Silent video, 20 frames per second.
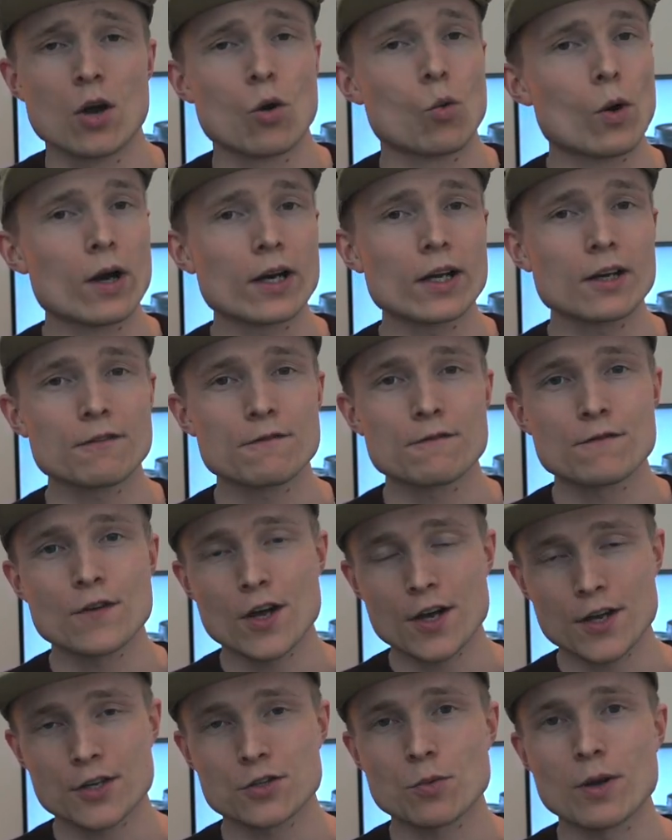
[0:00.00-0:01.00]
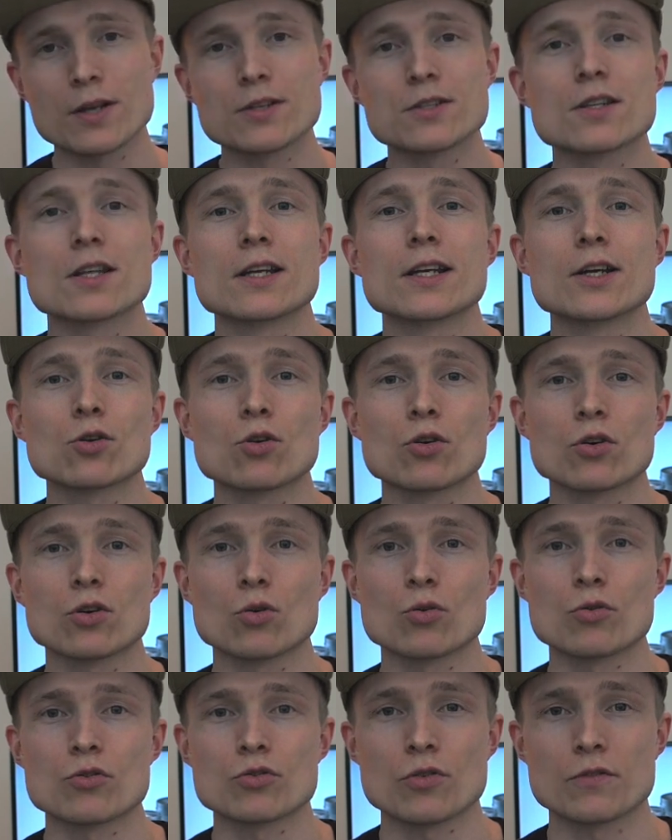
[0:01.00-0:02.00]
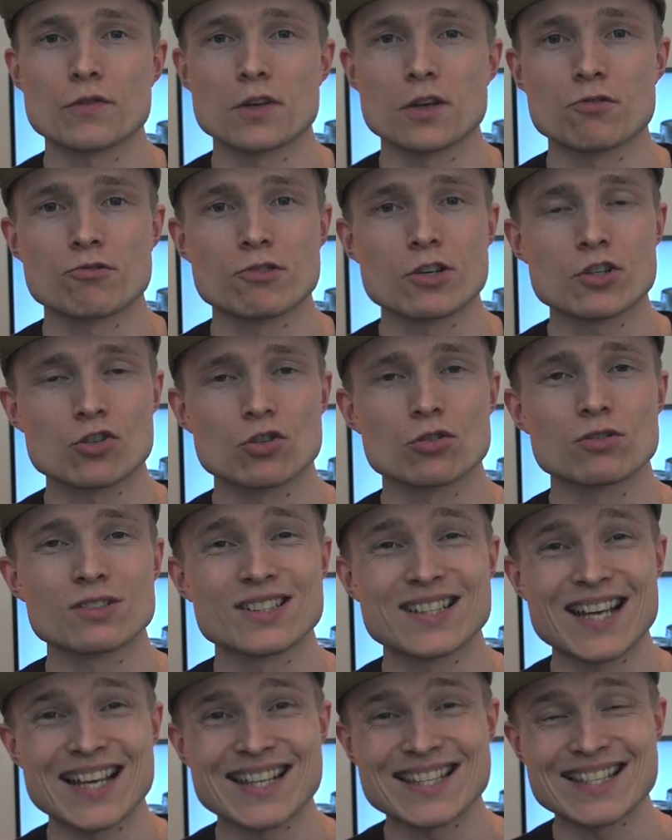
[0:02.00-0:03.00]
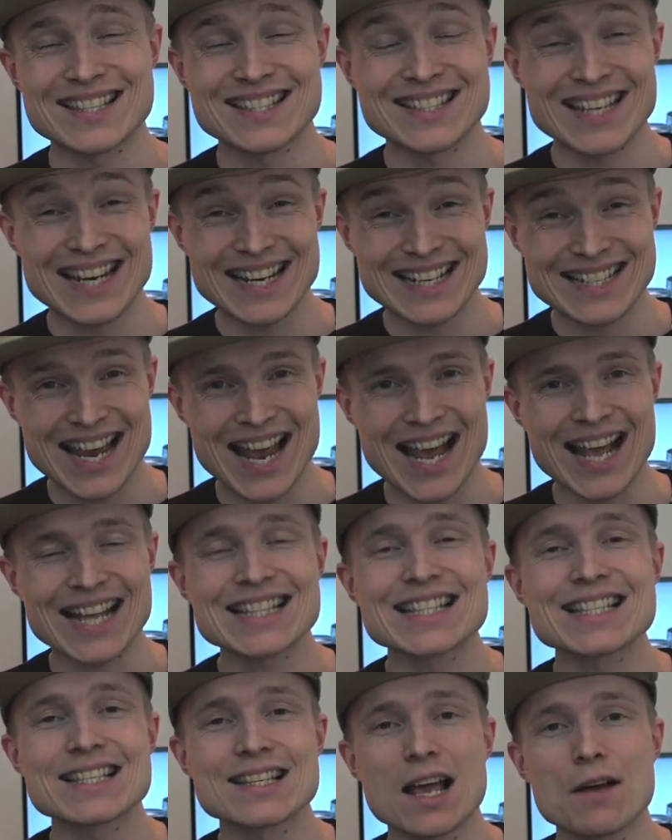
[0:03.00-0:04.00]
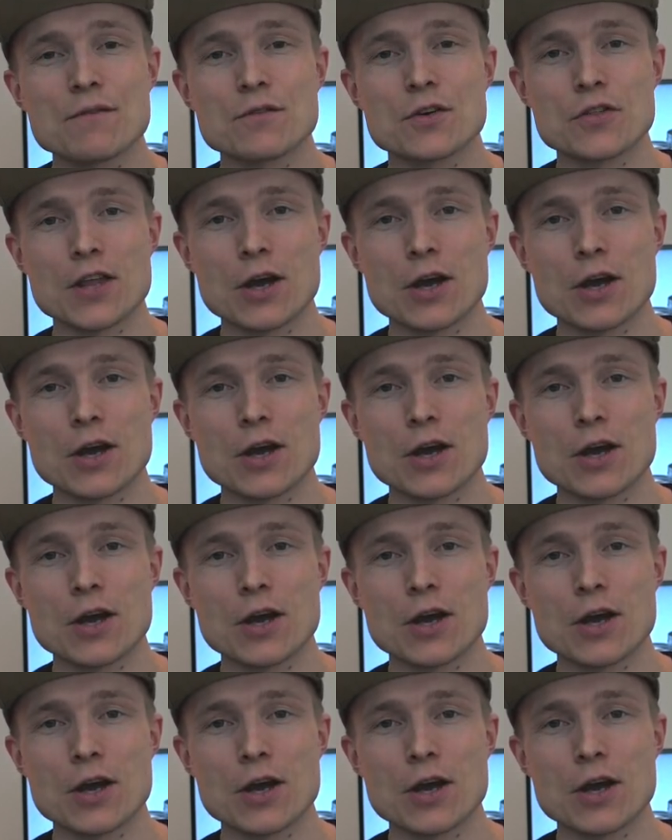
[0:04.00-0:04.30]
When I first went to the Nikon launch of the original Z6 and 7,